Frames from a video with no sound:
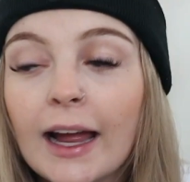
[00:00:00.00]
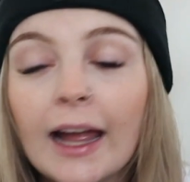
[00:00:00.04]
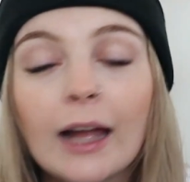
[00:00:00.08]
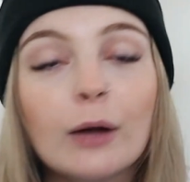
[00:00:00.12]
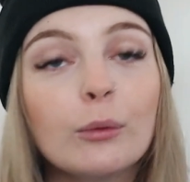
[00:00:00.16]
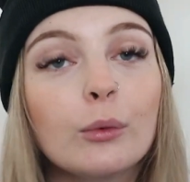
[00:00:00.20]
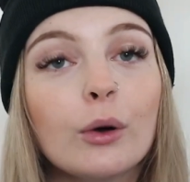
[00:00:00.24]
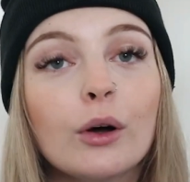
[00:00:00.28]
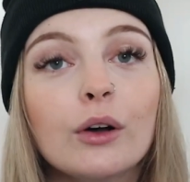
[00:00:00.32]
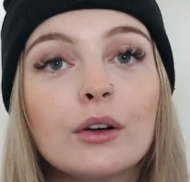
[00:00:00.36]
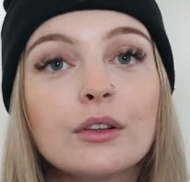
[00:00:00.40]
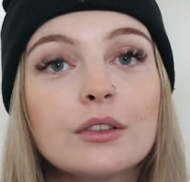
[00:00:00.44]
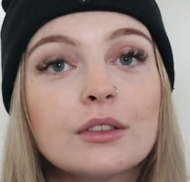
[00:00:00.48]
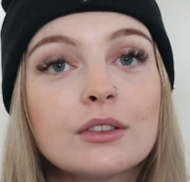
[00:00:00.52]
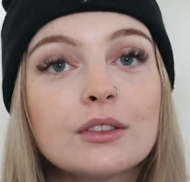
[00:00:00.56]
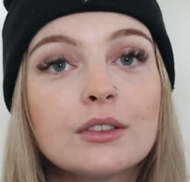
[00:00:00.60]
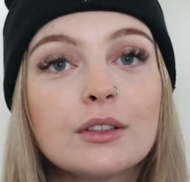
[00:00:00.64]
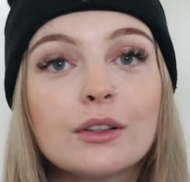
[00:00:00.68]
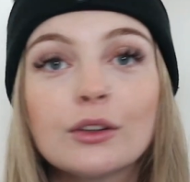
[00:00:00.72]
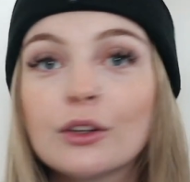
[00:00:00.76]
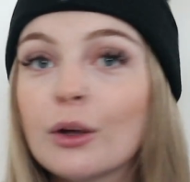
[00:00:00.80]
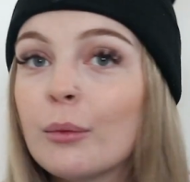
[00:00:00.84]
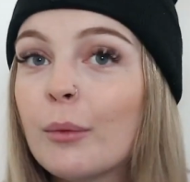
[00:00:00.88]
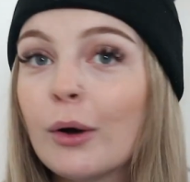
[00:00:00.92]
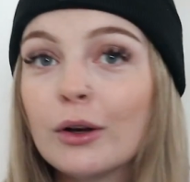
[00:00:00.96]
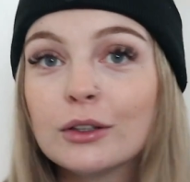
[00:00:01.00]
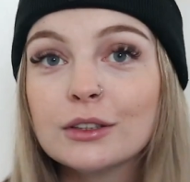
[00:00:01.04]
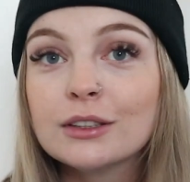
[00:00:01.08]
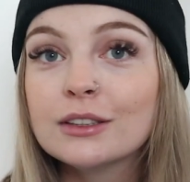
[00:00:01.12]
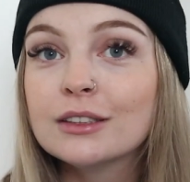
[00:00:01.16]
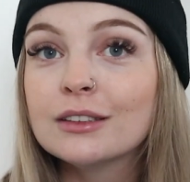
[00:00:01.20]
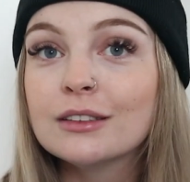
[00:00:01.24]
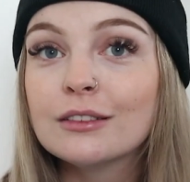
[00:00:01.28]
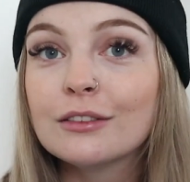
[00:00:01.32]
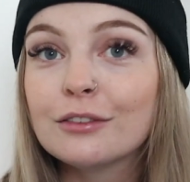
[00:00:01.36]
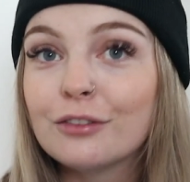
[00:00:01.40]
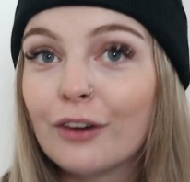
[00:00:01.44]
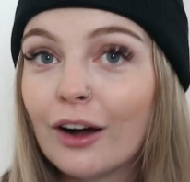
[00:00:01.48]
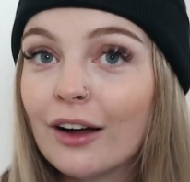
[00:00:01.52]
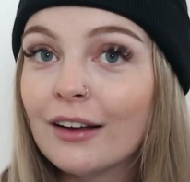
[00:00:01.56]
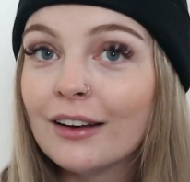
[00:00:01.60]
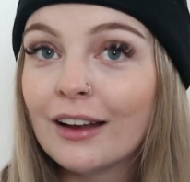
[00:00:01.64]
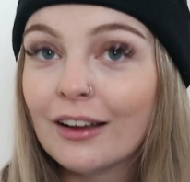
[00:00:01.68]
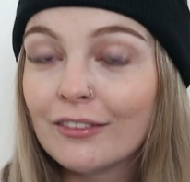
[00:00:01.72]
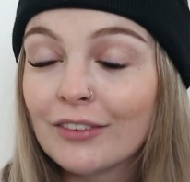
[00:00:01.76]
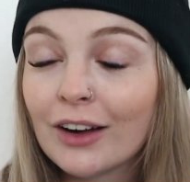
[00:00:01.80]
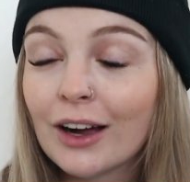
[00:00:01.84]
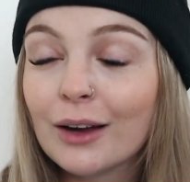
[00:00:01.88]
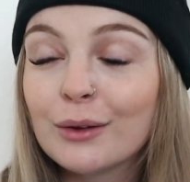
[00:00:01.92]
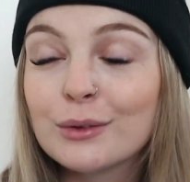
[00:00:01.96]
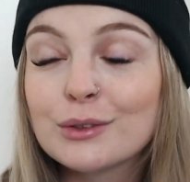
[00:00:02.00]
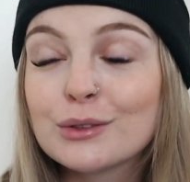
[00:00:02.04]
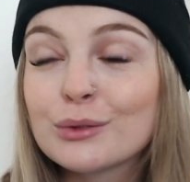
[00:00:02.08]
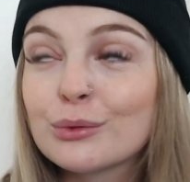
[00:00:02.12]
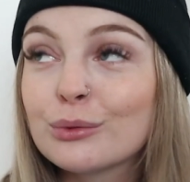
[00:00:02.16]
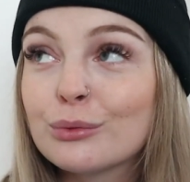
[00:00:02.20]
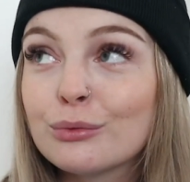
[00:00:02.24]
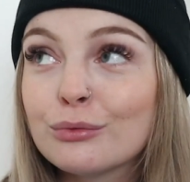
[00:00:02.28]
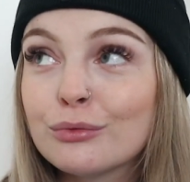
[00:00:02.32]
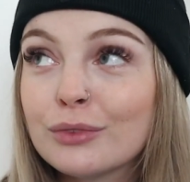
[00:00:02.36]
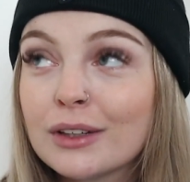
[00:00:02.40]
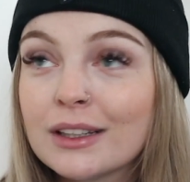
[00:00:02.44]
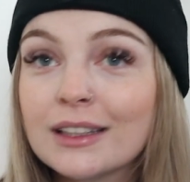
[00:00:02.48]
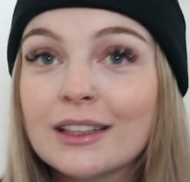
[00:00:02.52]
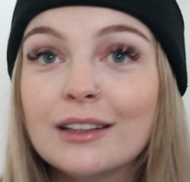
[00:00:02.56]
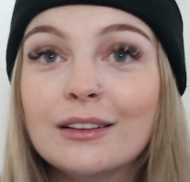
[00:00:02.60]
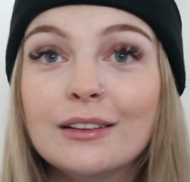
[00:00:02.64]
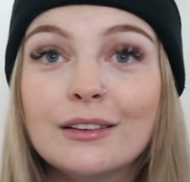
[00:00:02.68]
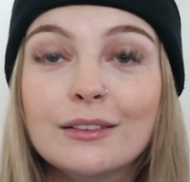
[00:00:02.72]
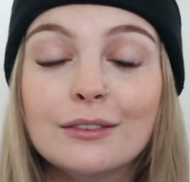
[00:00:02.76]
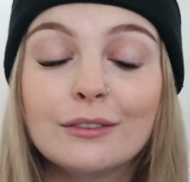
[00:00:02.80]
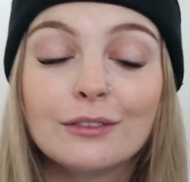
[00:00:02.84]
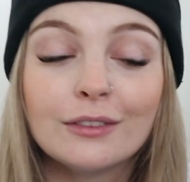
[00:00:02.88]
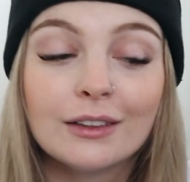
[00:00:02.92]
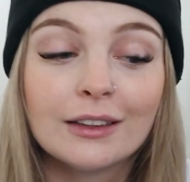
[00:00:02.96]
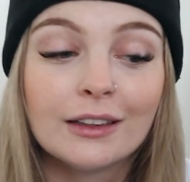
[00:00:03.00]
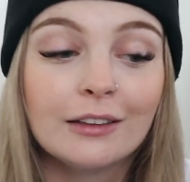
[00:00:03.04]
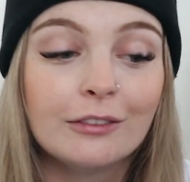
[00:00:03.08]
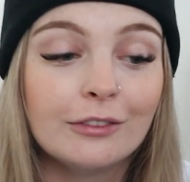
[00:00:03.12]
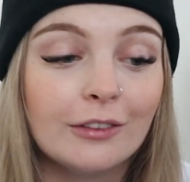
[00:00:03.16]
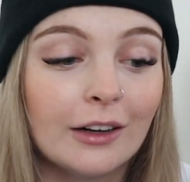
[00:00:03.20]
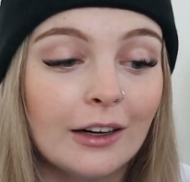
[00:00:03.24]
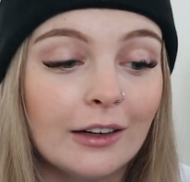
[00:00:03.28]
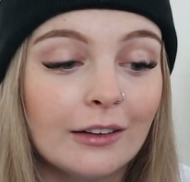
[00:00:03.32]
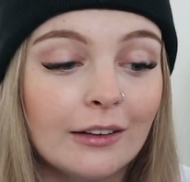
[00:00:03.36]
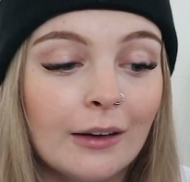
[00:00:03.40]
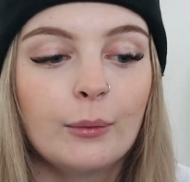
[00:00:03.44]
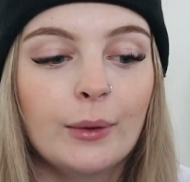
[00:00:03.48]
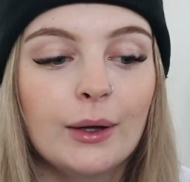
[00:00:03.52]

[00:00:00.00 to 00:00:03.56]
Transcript: It was the most fun ever. It was really, really fun.